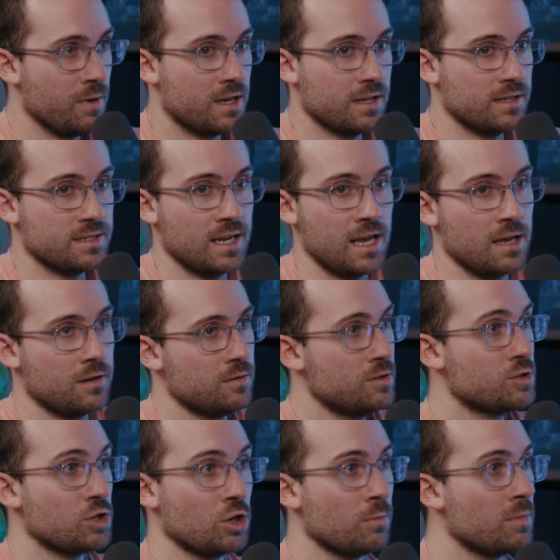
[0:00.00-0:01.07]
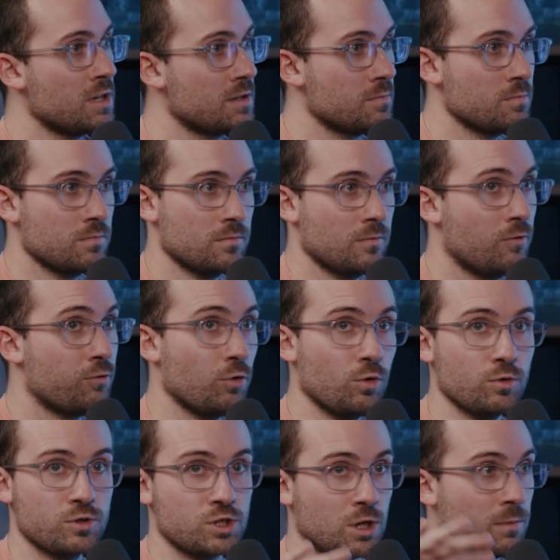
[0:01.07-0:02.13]
We can take
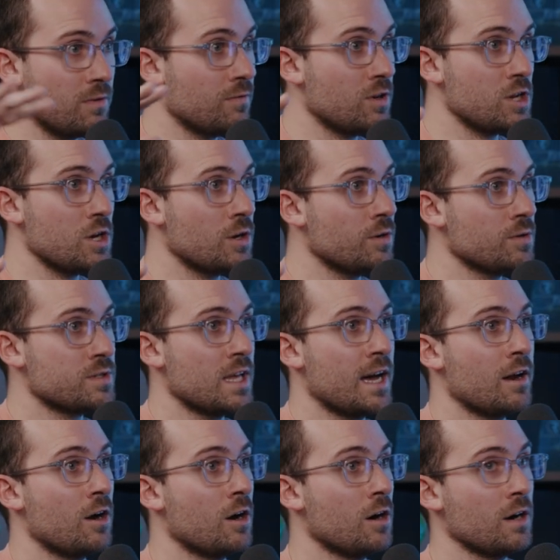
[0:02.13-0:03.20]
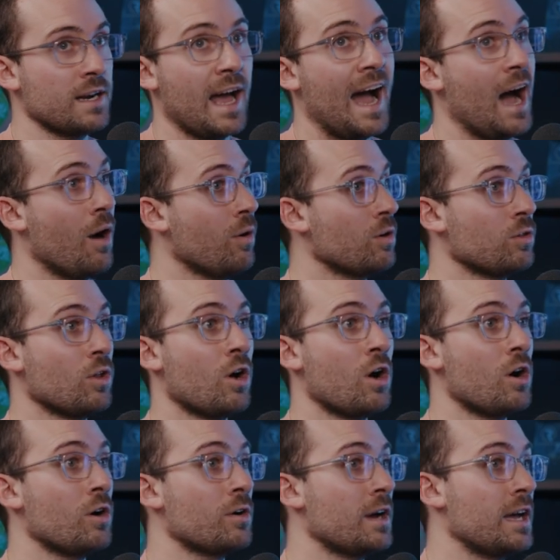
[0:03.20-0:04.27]
full sermon videos that are an hour
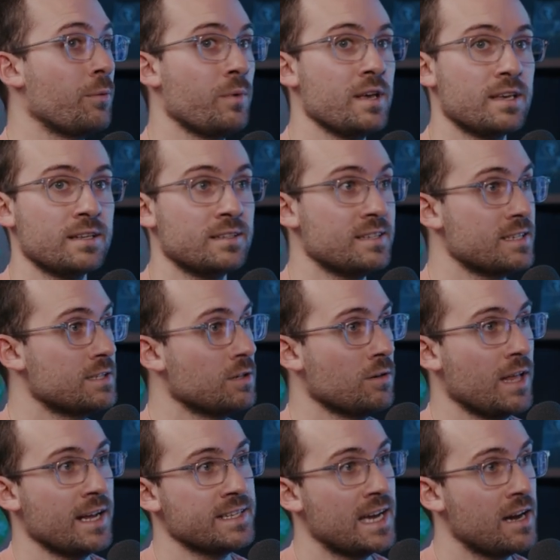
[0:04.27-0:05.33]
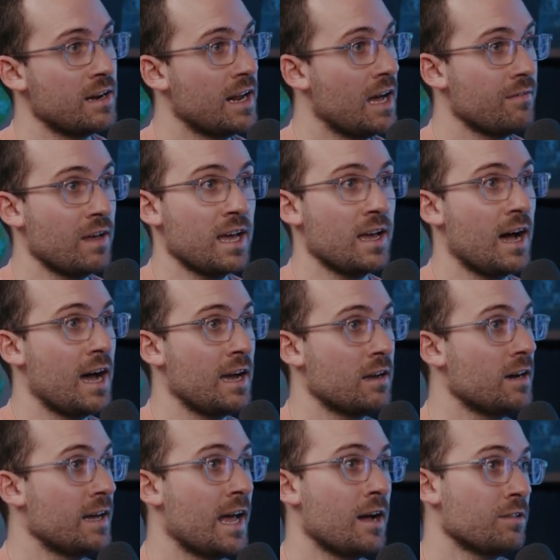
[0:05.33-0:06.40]
long, and we can distill that down and have AI
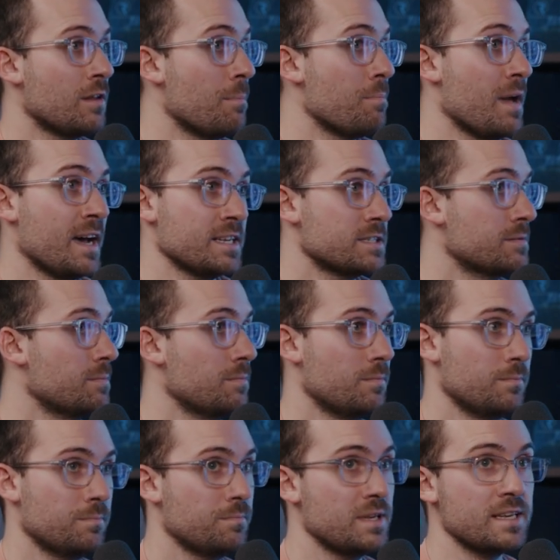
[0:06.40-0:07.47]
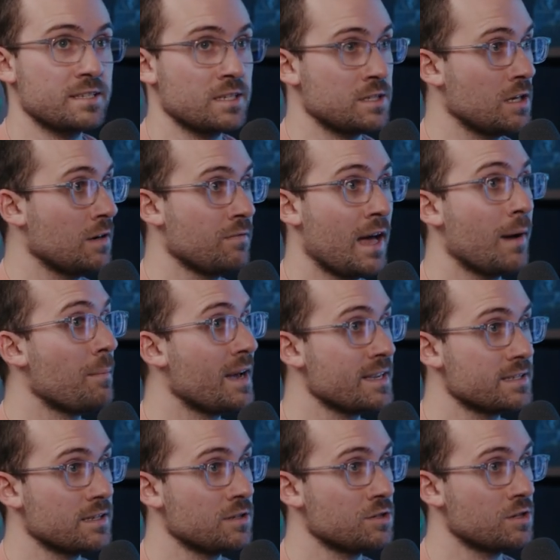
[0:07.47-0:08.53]
cut out the best pieces of that
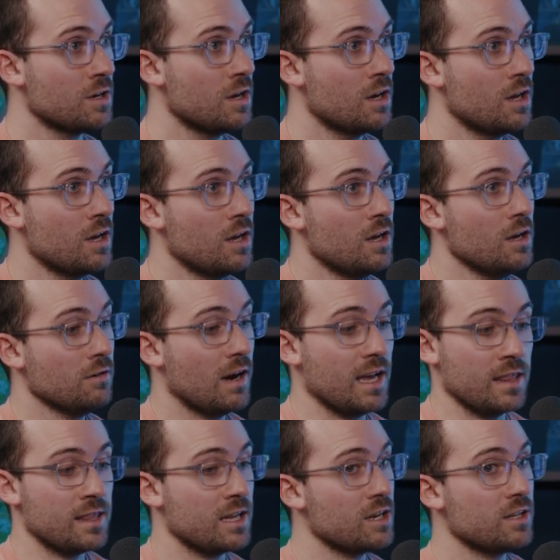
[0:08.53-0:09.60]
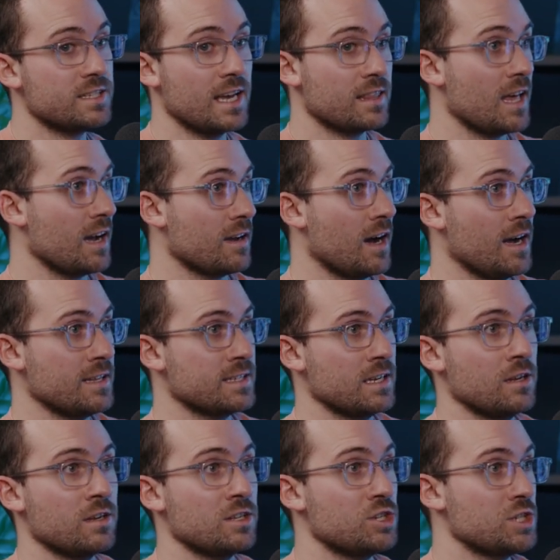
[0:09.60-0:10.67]
message. Right. Then you take that
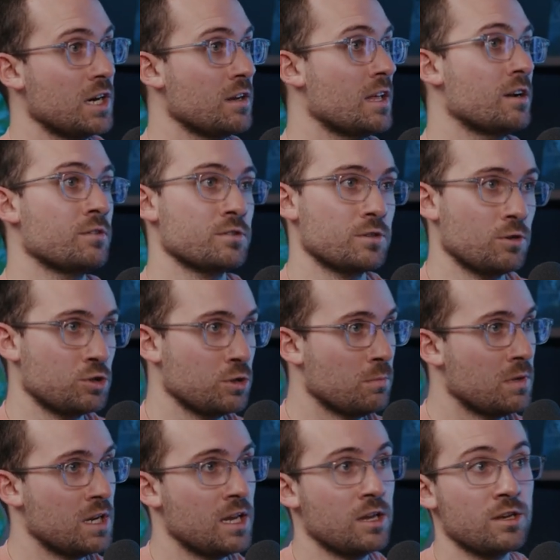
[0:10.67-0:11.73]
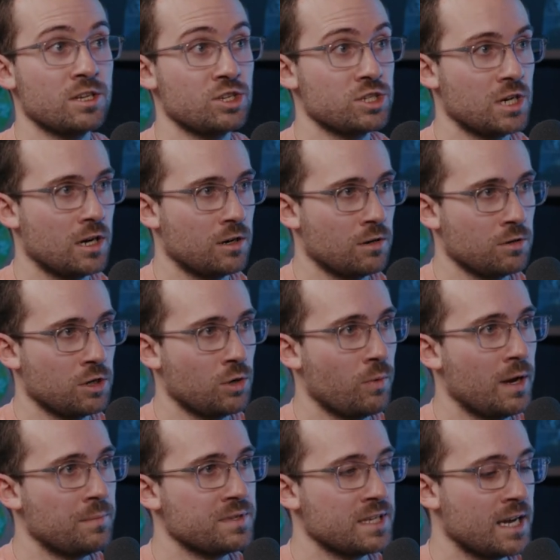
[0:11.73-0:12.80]
content, you can share that on social media, you can share it on your
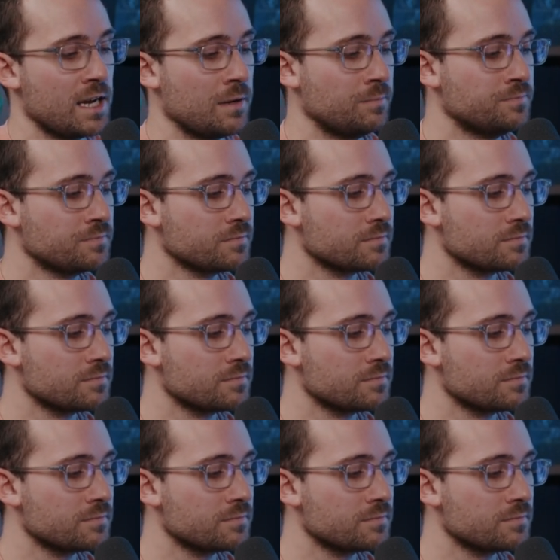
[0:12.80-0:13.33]
website.